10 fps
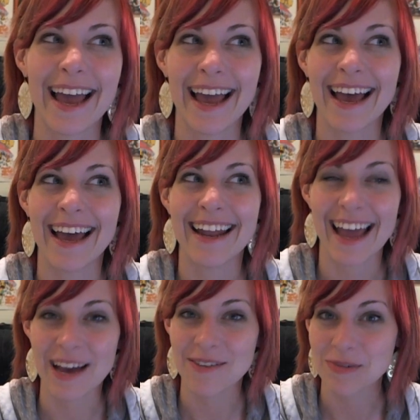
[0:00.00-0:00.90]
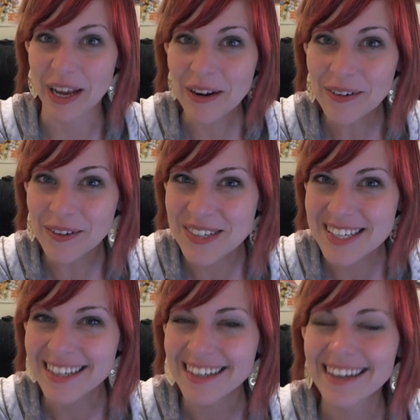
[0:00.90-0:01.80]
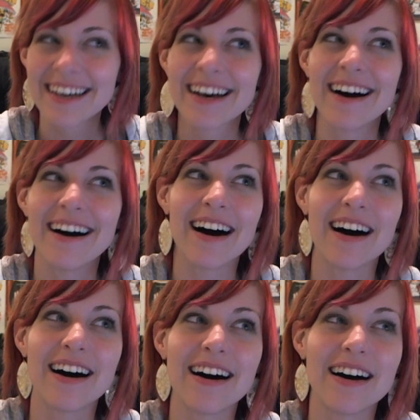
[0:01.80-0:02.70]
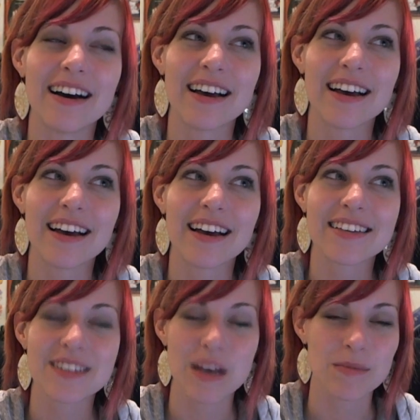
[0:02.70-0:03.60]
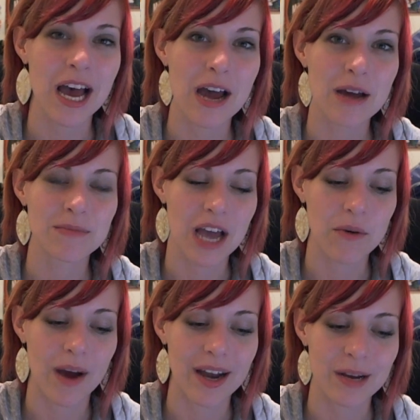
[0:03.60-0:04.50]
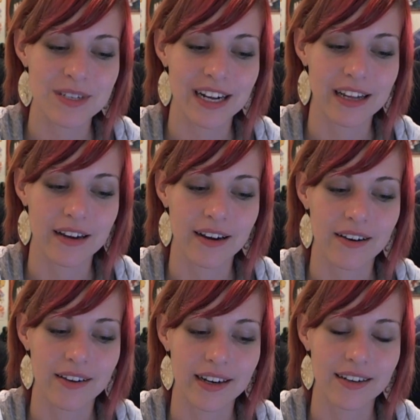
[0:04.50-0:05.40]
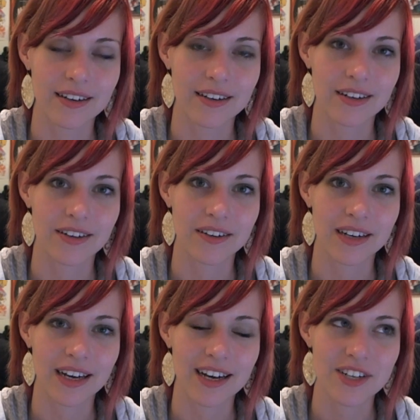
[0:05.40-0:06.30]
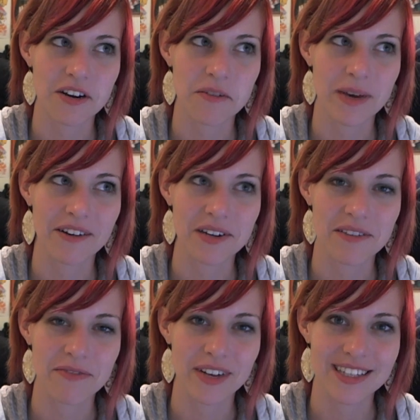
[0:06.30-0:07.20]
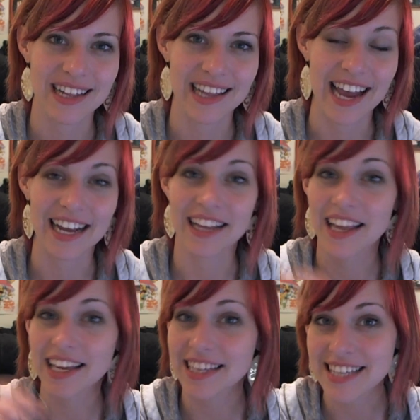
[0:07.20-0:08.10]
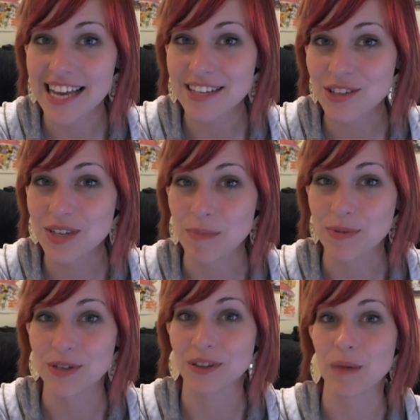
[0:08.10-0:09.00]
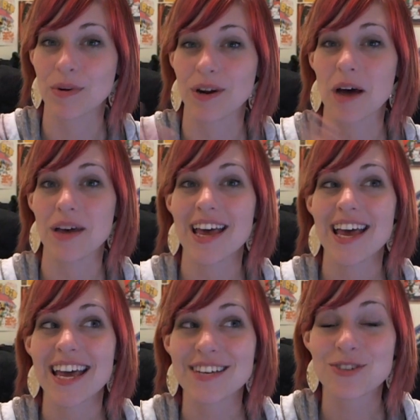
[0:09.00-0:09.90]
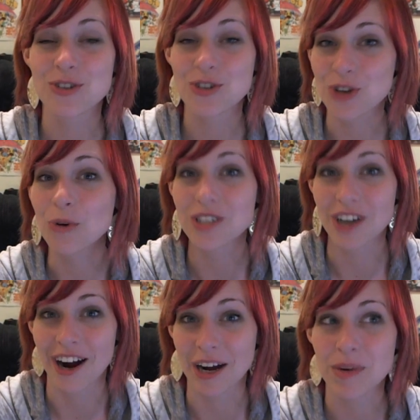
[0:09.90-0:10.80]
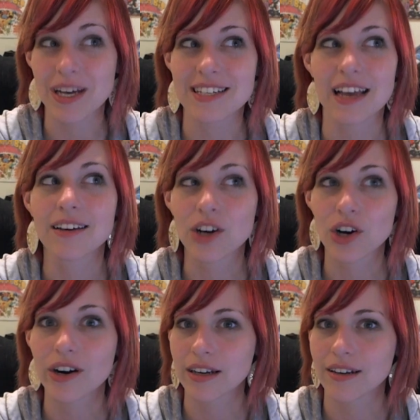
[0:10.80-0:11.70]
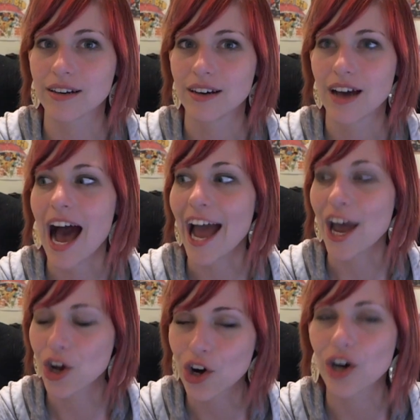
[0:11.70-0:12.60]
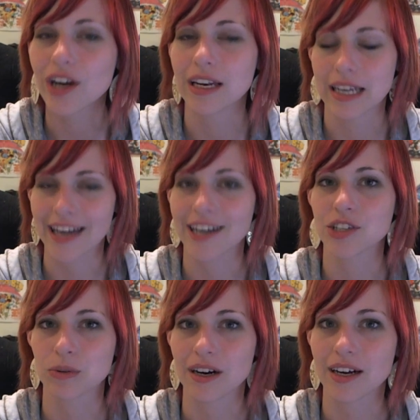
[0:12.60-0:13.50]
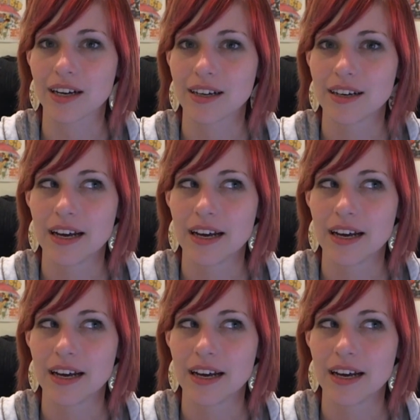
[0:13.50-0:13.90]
and I have to make news, uh, sometimes I wind up sitting there and going, oh, like this last news episode that I put up is so dark because I couldn't I couldn't get it to work.